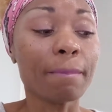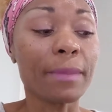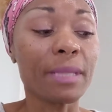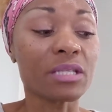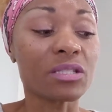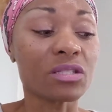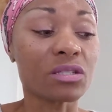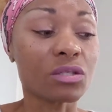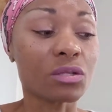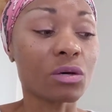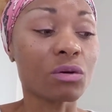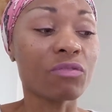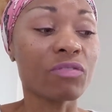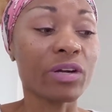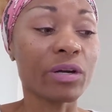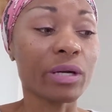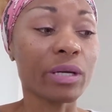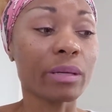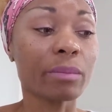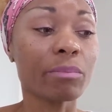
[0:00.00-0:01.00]
it's so
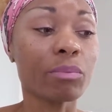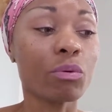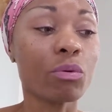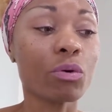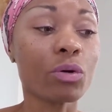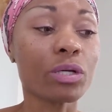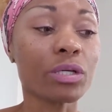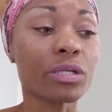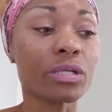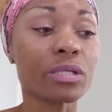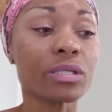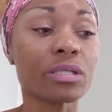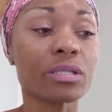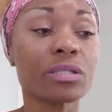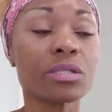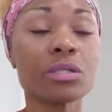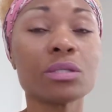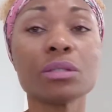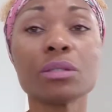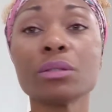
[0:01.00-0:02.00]
very
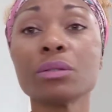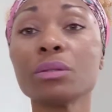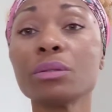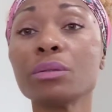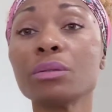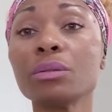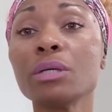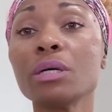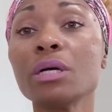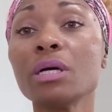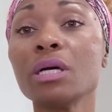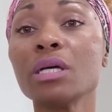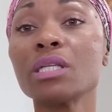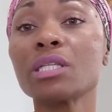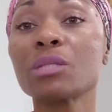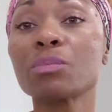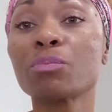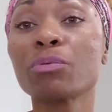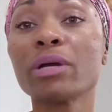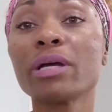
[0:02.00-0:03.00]
important to
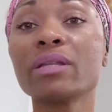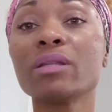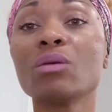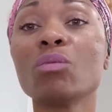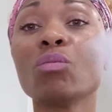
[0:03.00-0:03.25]
spread